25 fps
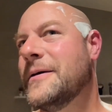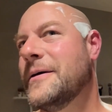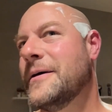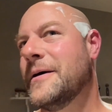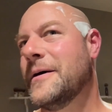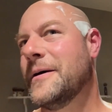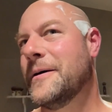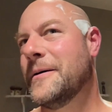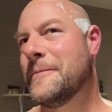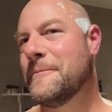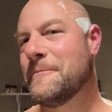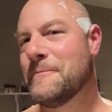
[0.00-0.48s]

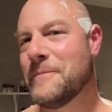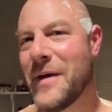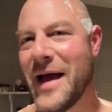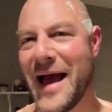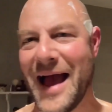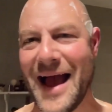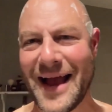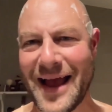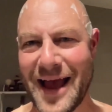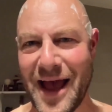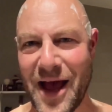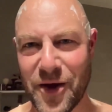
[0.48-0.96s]
Um,
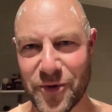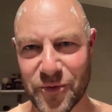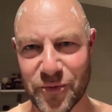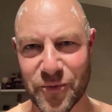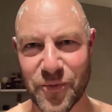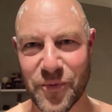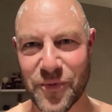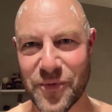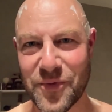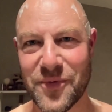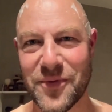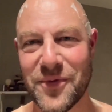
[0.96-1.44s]
hang out
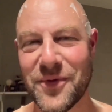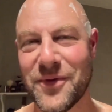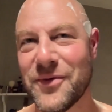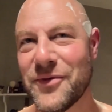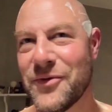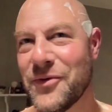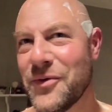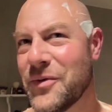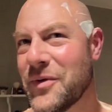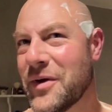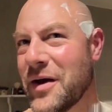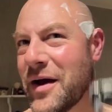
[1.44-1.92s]
with
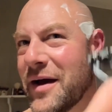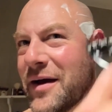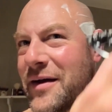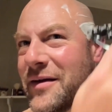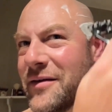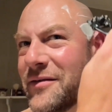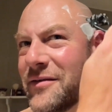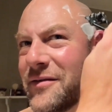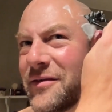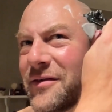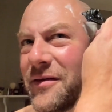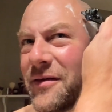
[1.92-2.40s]
you
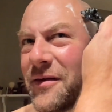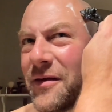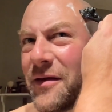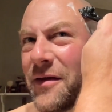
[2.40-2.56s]
guys